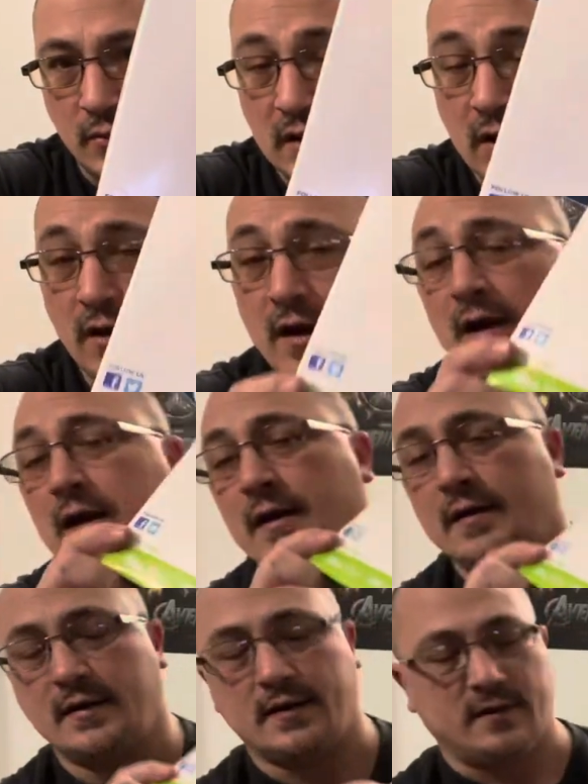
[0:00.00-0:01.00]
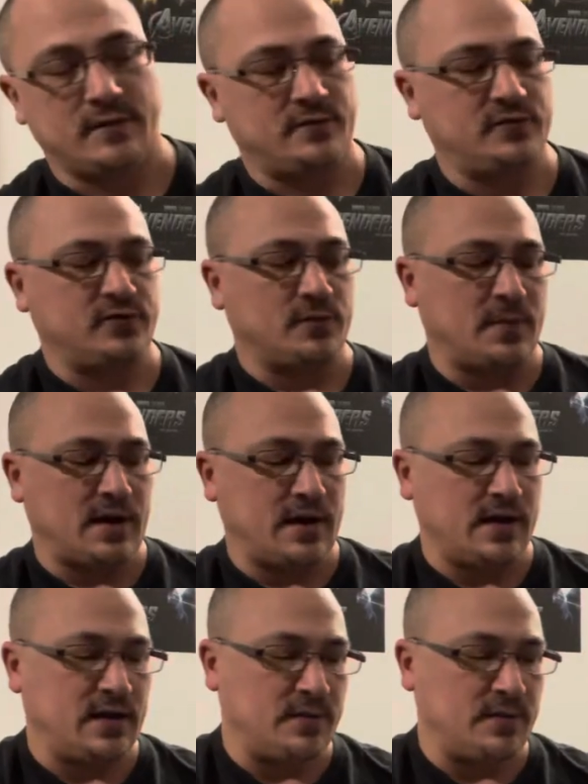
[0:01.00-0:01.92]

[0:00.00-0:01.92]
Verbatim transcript: Now I have some 80